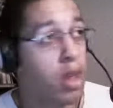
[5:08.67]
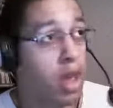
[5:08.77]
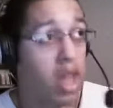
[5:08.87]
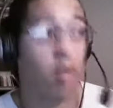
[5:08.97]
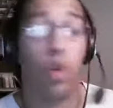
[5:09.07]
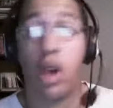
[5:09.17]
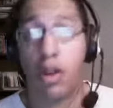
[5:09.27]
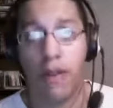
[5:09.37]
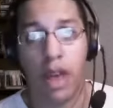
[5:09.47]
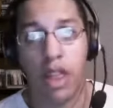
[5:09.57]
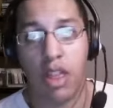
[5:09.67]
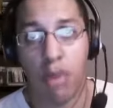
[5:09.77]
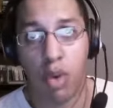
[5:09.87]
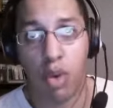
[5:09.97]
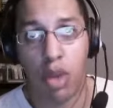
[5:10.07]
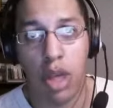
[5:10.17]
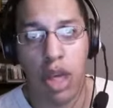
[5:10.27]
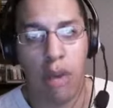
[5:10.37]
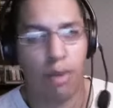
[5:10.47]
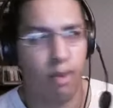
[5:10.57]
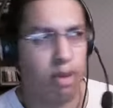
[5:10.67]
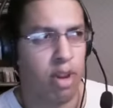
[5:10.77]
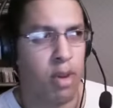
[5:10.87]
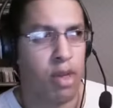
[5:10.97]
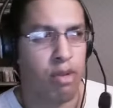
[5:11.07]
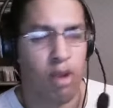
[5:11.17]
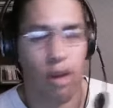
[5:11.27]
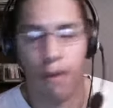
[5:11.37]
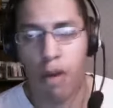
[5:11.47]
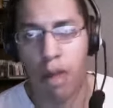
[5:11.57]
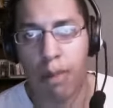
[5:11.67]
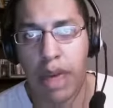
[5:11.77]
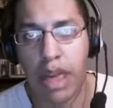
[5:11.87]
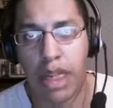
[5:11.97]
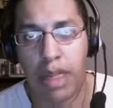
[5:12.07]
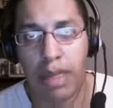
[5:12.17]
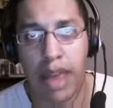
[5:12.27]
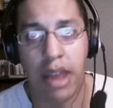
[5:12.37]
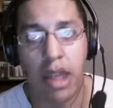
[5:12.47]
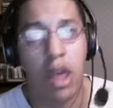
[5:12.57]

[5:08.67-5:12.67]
It worked fairly smoothly. I was probably doing three or four LPs then.